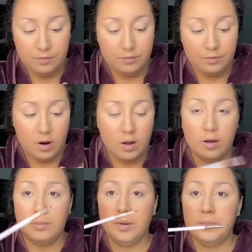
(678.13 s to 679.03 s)

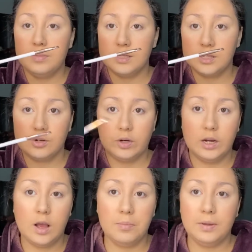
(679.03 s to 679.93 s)
from Mystery
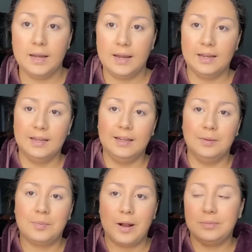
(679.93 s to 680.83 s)
Company.
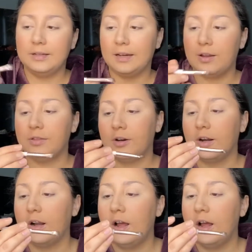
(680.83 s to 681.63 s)
Probably another